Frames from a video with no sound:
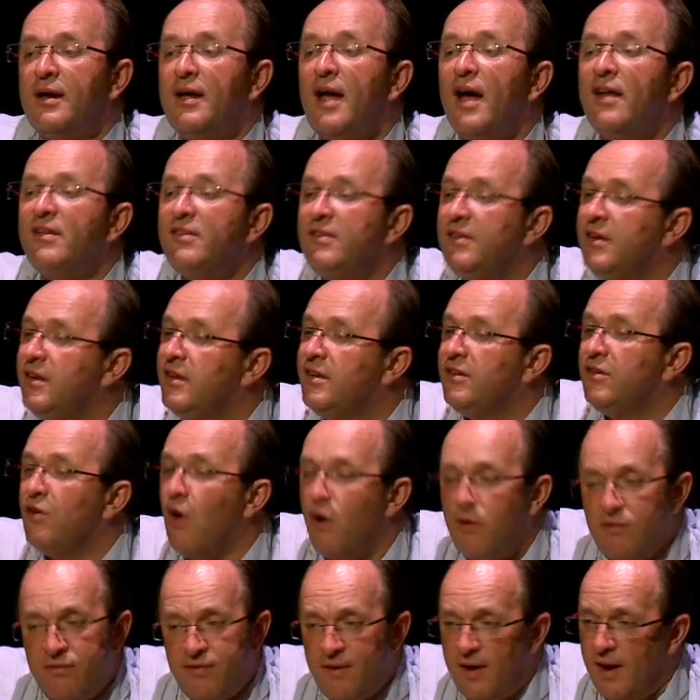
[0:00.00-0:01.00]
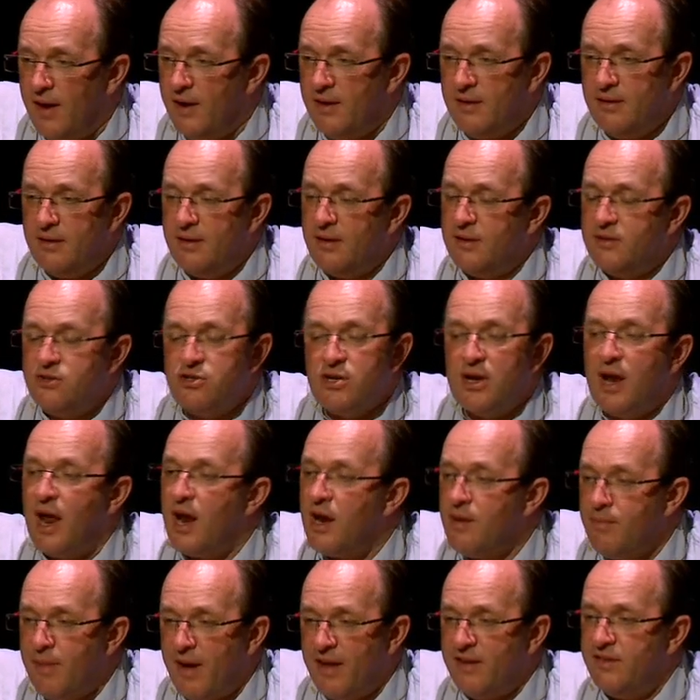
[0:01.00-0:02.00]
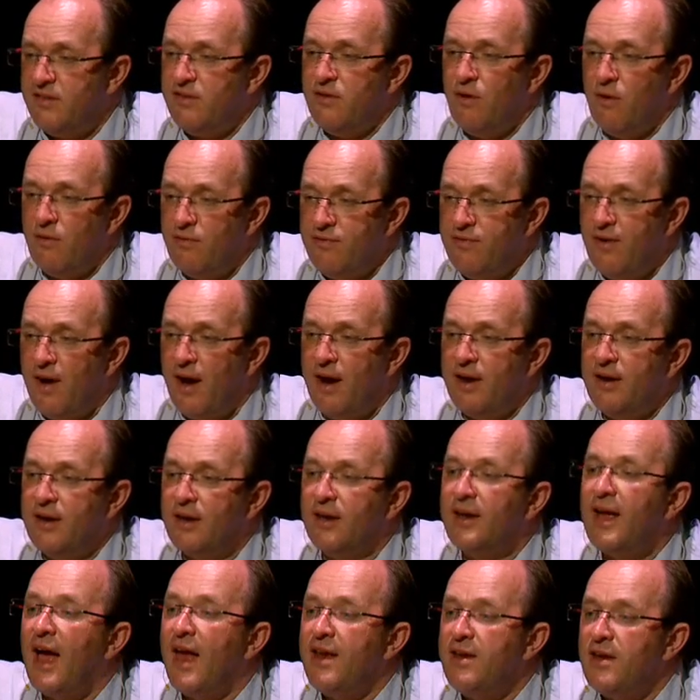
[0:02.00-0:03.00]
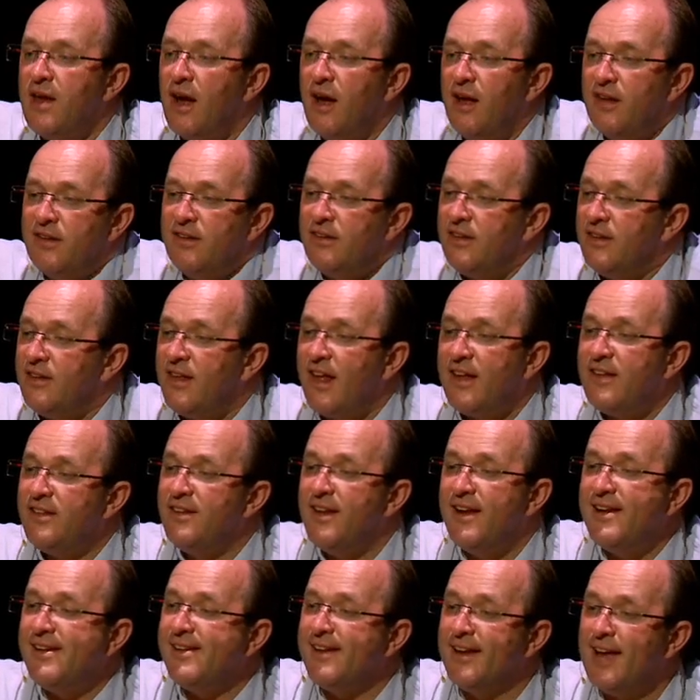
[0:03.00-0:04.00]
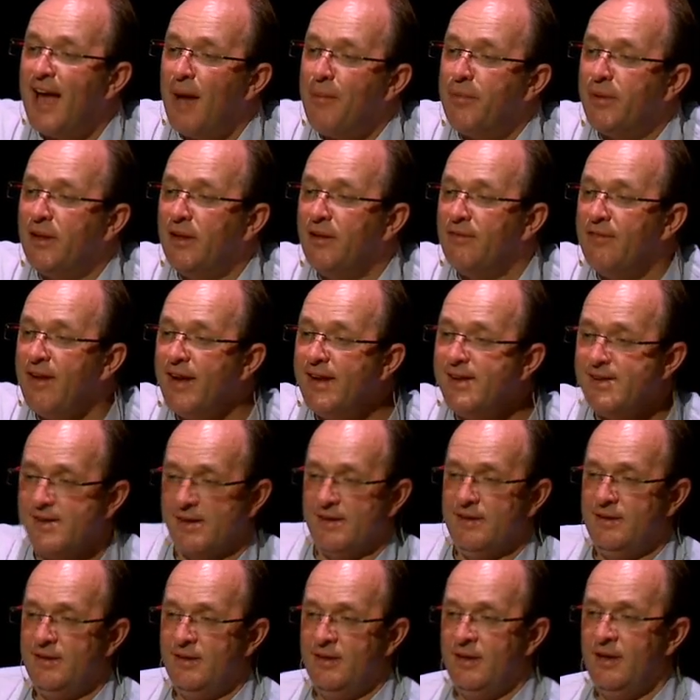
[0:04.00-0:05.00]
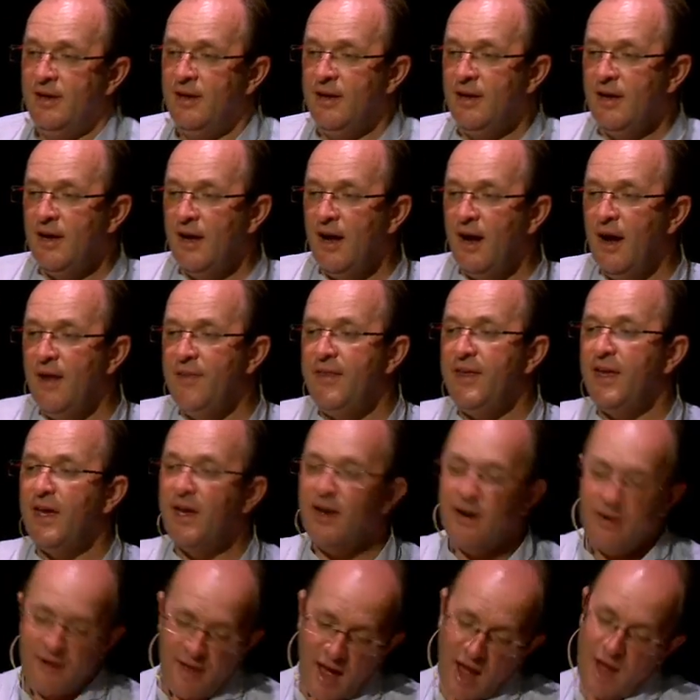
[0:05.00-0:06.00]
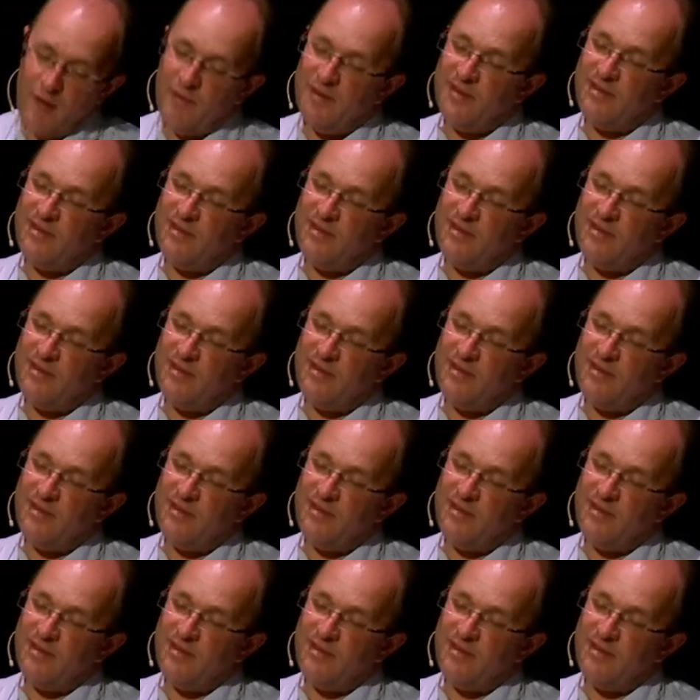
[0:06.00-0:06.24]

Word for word: Ghazni not fine, Jalalabad's not fine, and Kandahar is the assassination capital of Asia. Uh, the year I